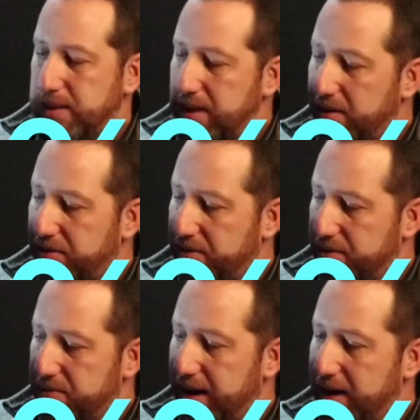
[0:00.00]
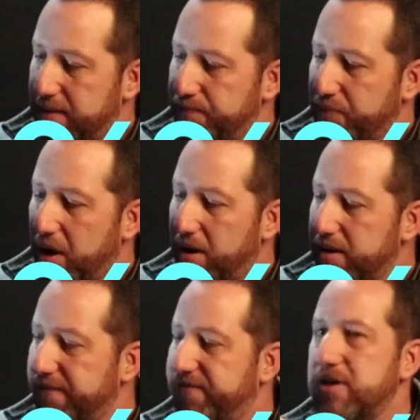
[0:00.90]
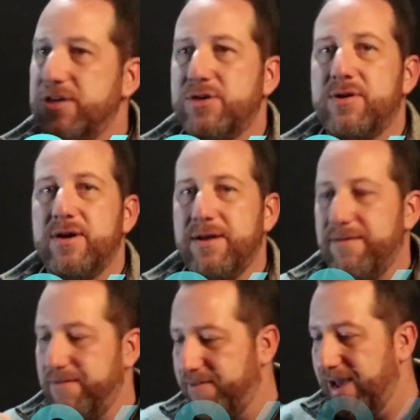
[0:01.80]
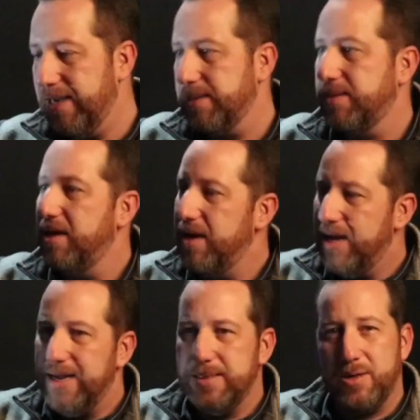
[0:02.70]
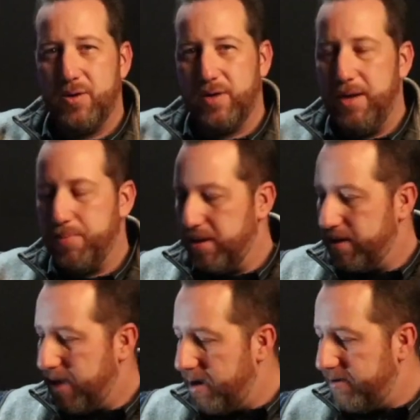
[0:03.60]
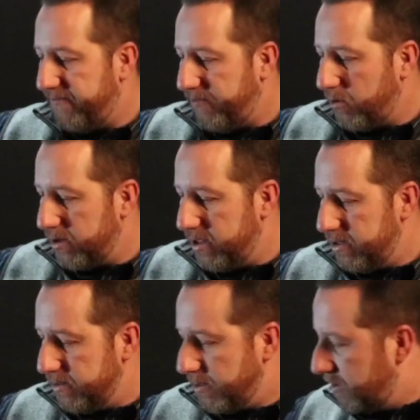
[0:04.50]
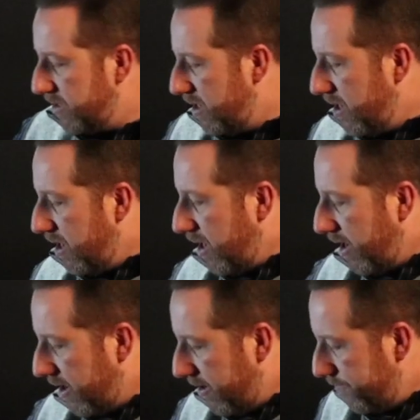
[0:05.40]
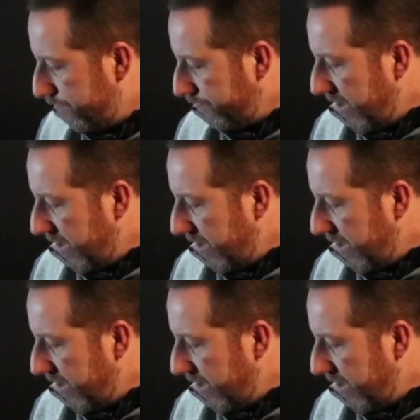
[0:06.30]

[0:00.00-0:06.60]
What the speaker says: sell-through rate on the FootJoy vest. And so keep a lookout for those. Sometimes